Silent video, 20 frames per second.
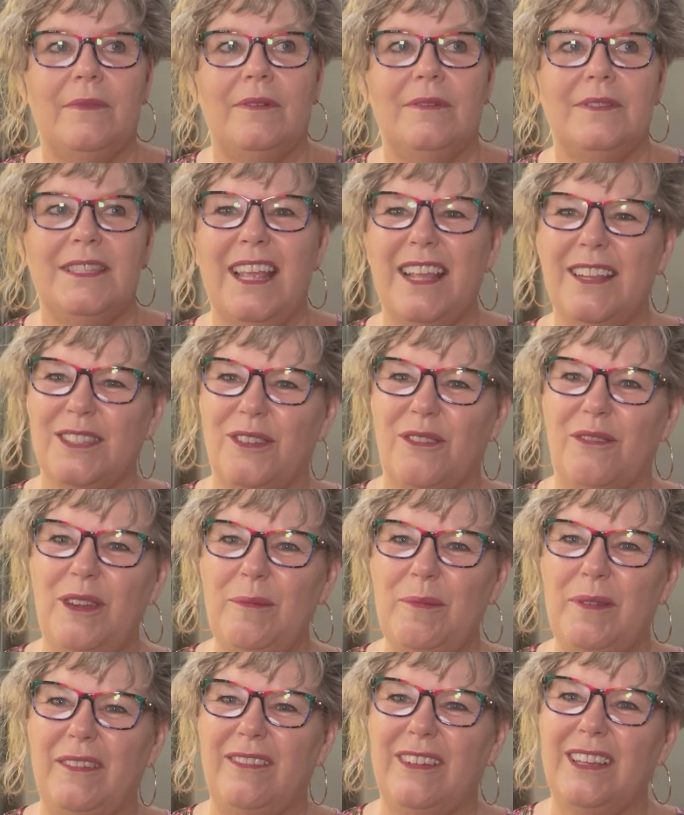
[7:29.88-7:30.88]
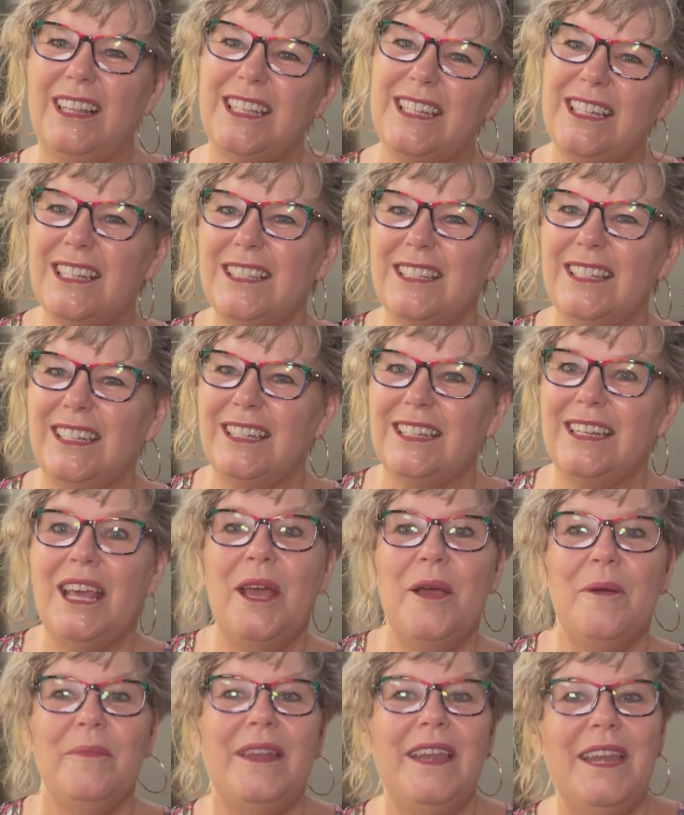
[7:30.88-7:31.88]
Sounds creepy, really, doesn't it?
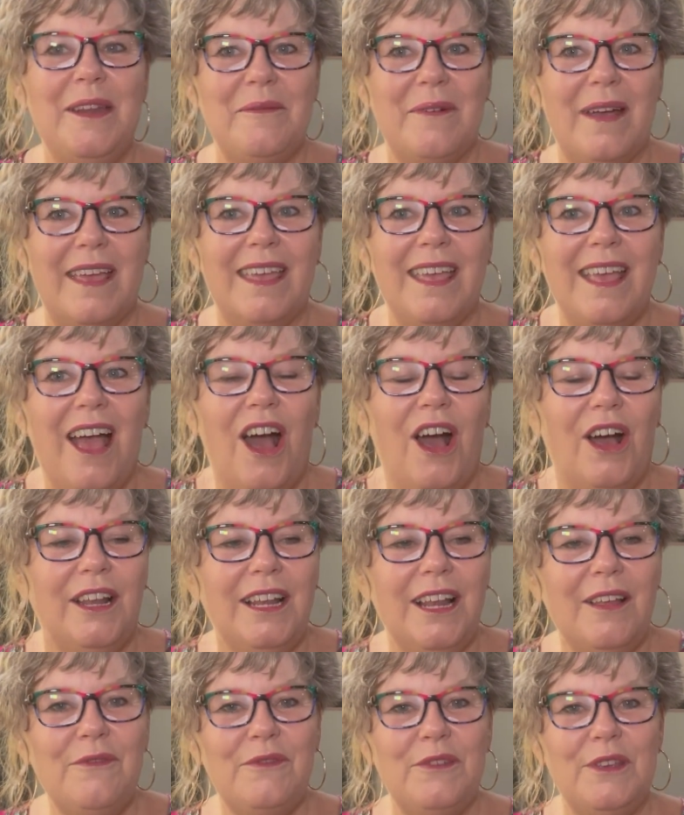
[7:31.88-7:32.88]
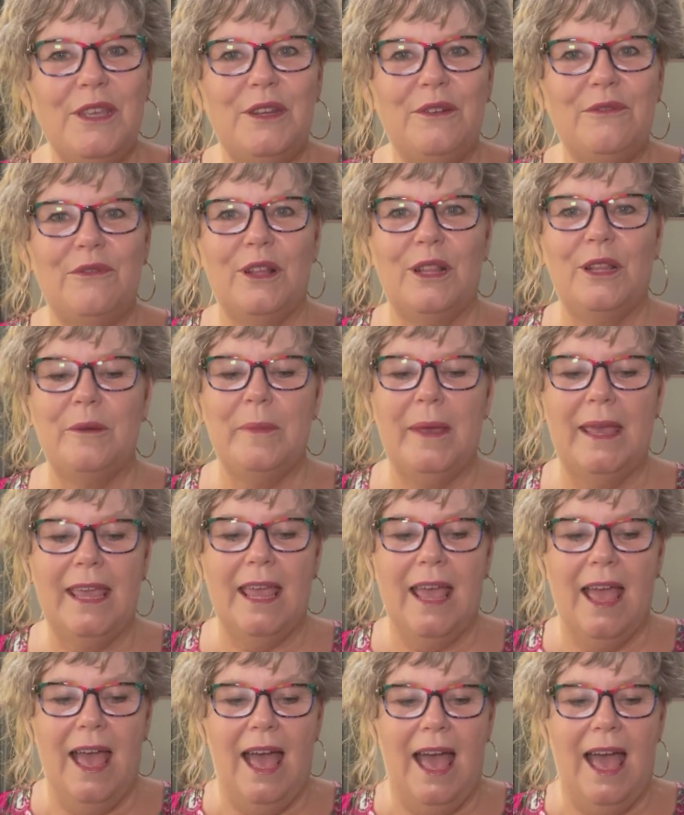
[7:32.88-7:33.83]
But anyway, I'd love for you to follow me.